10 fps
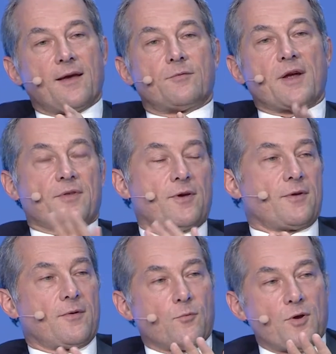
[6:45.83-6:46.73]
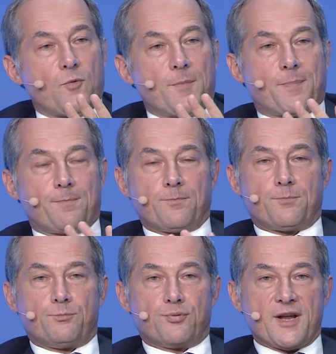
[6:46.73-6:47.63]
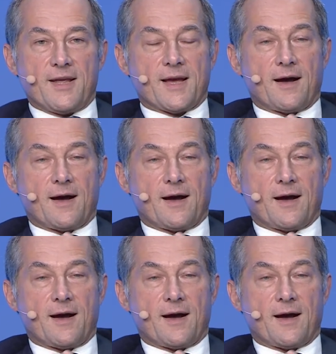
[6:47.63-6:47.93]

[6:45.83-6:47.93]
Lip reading: Rather, we bring